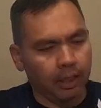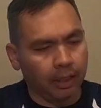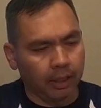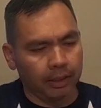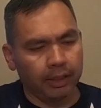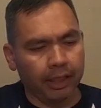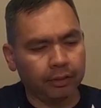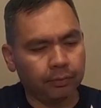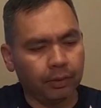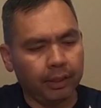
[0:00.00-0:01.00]
The
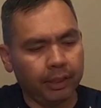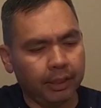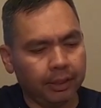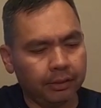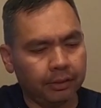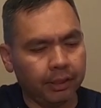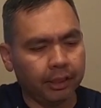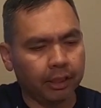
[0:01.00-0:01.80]
next one is the